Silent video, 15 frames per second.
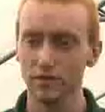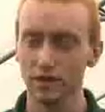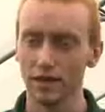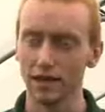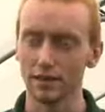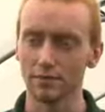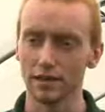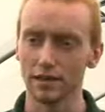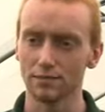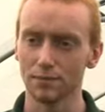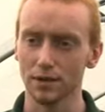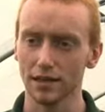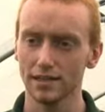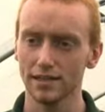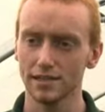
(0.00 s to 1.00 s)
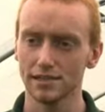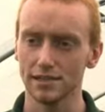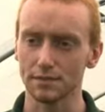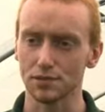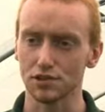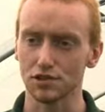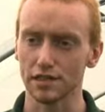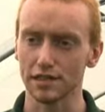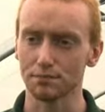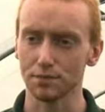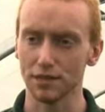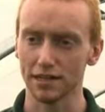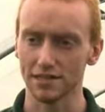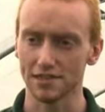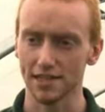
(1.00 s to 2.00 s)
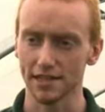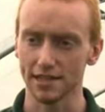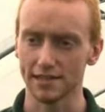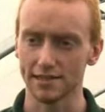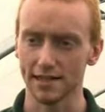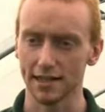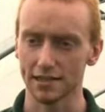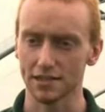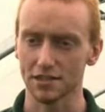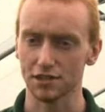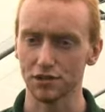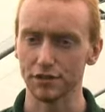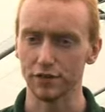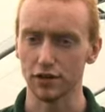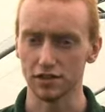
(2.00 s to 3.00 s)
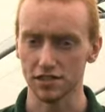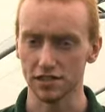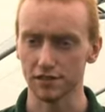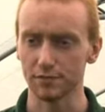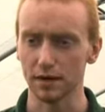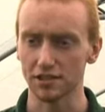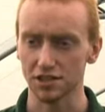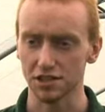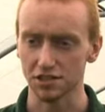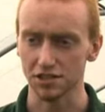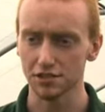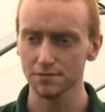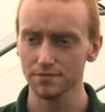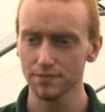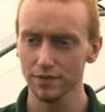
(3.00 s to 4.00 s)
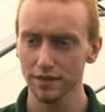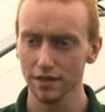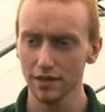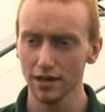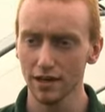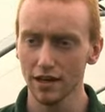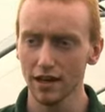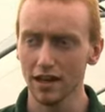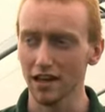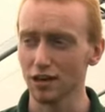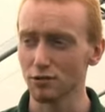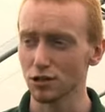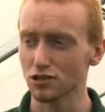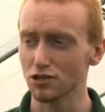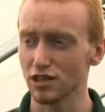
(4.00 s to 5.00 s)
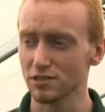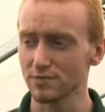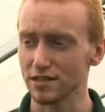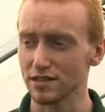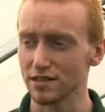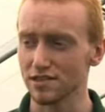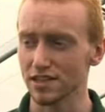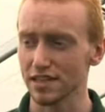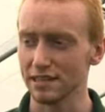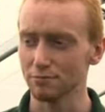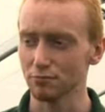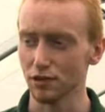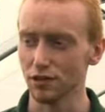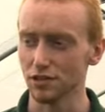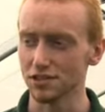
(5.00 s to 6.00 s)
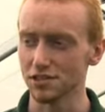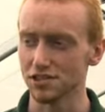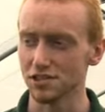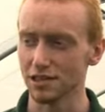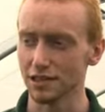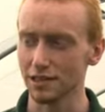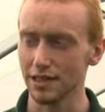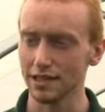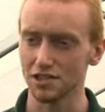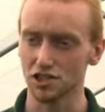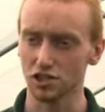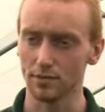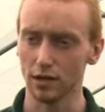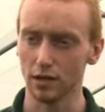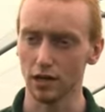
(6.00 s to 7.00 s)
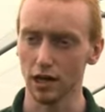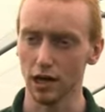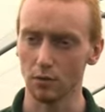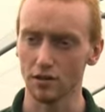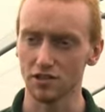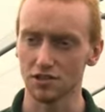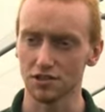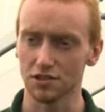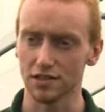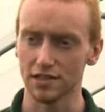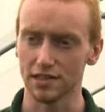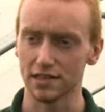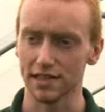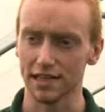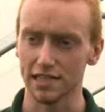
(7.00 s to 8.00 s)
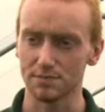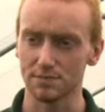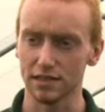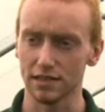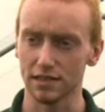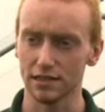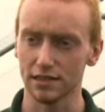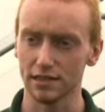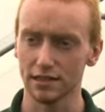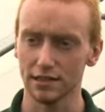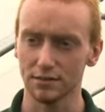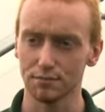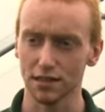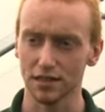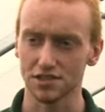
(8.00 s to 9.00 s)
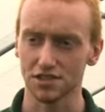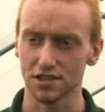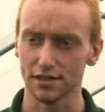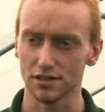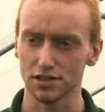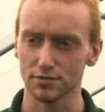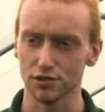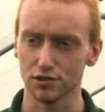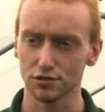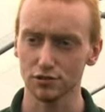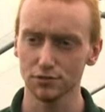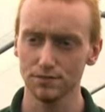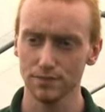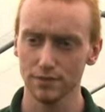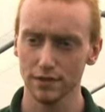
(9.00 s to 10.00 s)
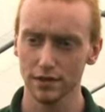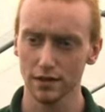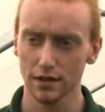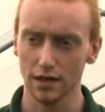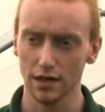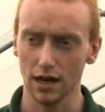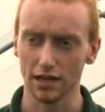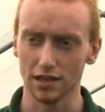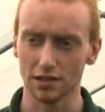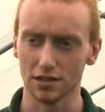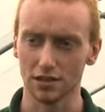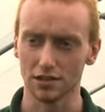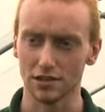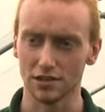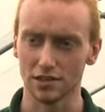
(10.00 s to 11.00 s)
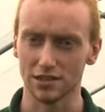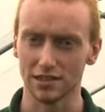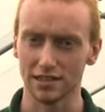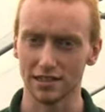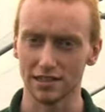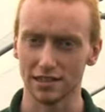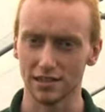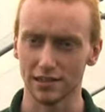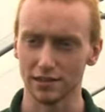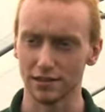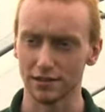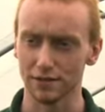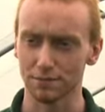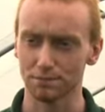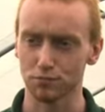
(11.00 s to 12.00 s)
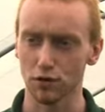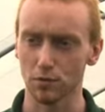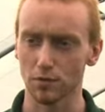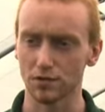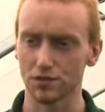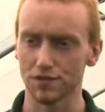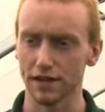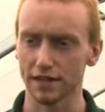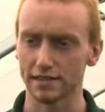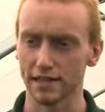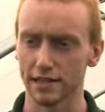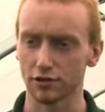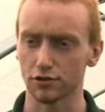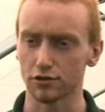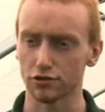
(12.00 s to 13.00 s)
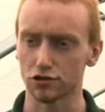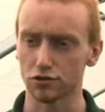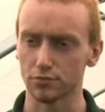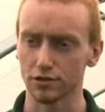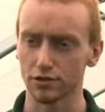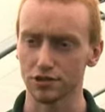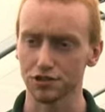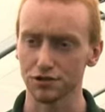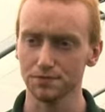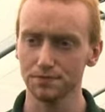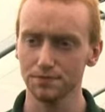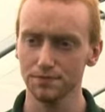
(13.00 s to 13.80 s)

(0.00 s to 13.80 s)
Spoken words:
I'm in PLAICE. I'm studying plant science at University of Manchester. What attracted me to the scheme was last summer I went on the Gatsby Plant Science Summer School and I learned the problems facing agricultural production.